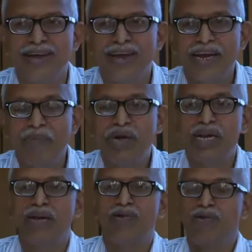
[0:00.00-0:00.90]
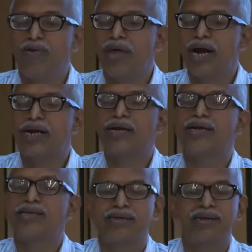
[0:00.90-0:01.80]
let me tell you that it
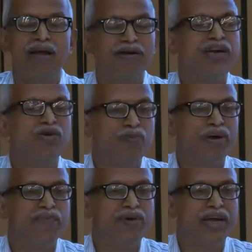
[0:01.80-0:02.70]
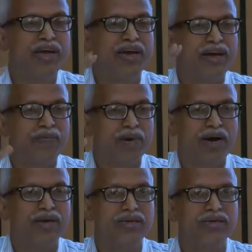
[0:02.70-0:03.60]
is i'll tell you briefly
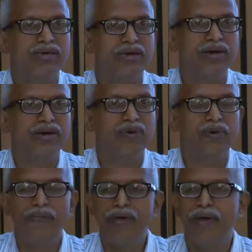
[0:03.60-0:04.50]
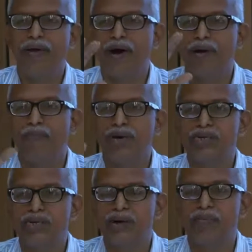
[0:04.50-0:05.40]
because uh, you know
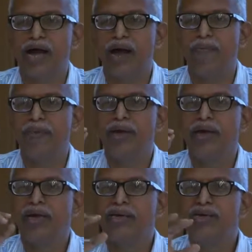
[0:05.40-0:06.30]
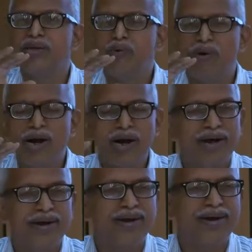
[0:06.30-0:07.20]
opacity of time see the water
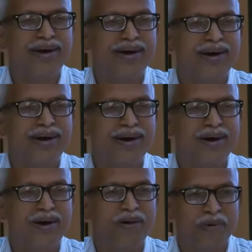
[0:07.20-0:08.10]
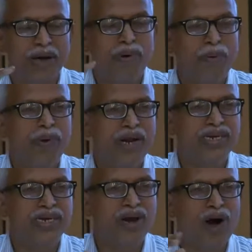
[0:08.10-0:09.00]
uh,
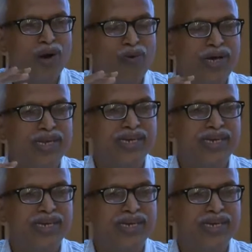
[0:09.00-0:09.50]
evaporation always